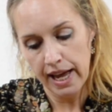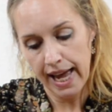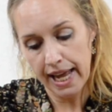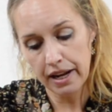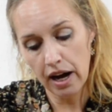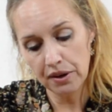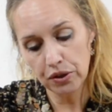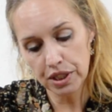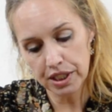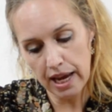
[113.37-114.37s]
And the
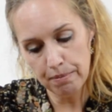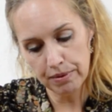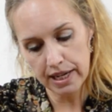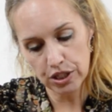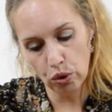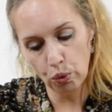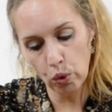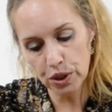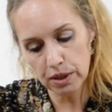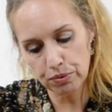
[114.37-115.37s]
anchor tape is a
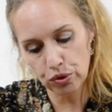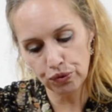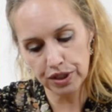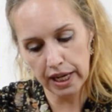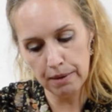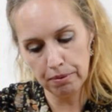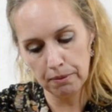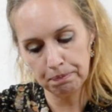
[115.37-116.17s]
waterproof tape